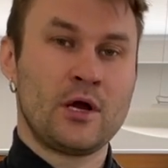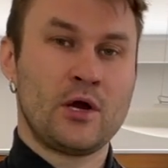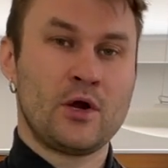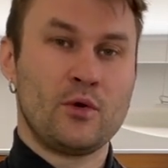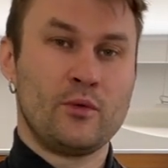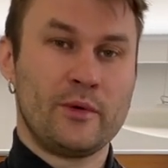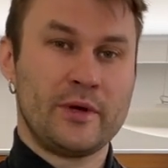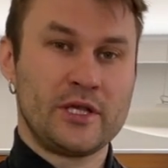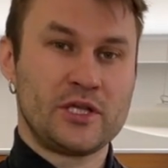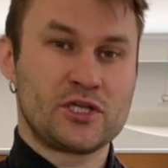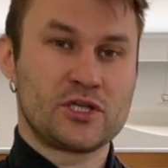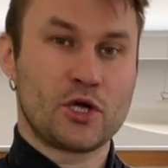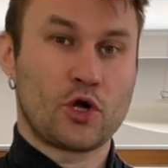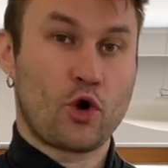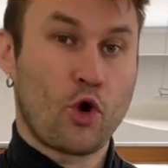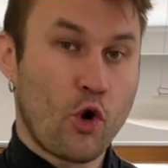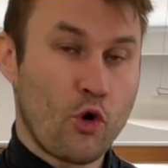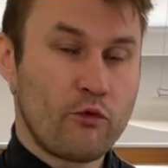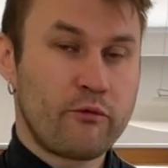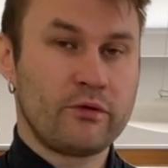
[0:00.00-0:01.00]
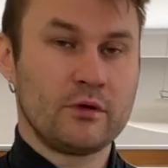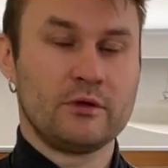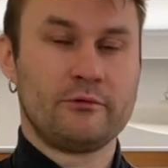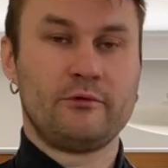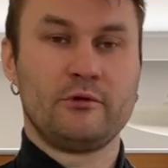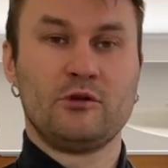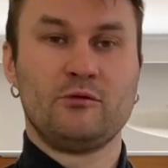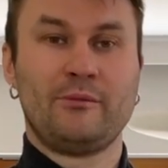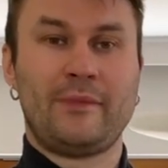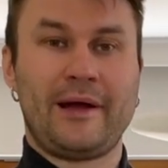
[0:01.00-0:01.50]
which hopefully
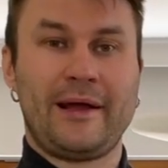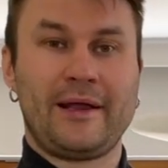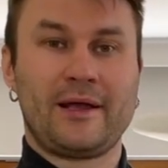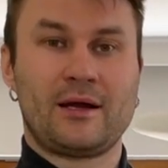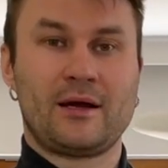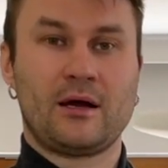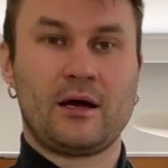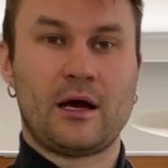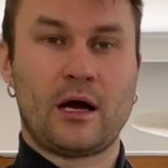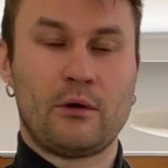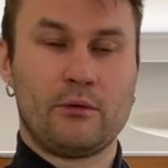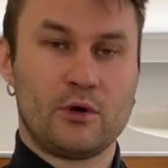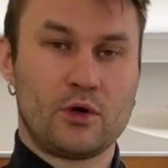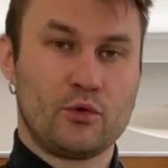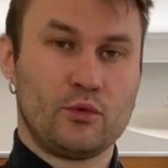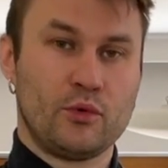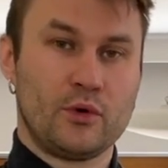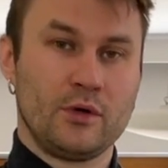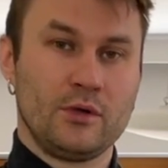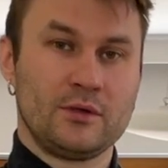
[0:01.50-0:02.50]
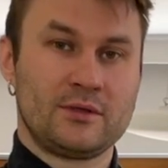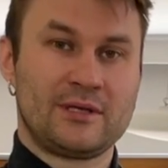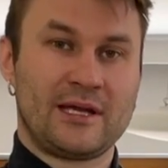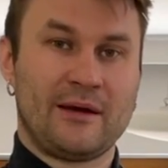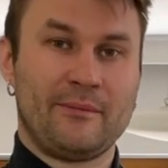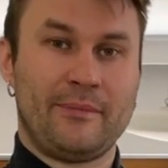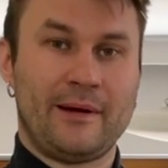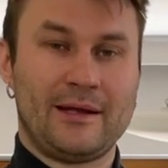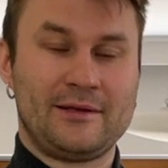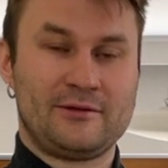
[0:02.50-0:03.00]
will make our world a
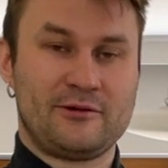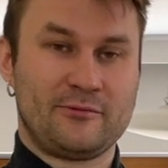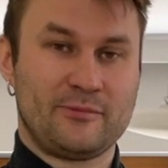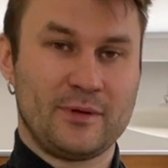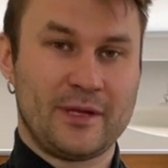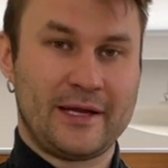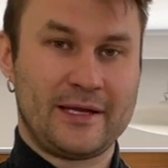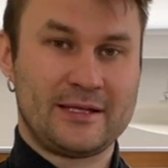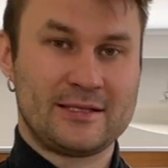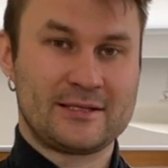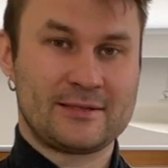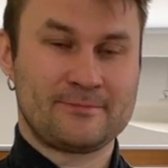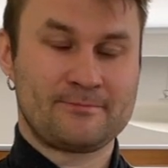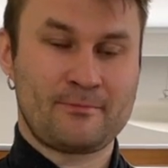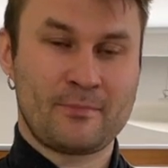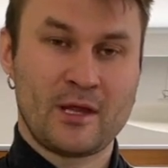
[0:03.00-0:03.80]
better place.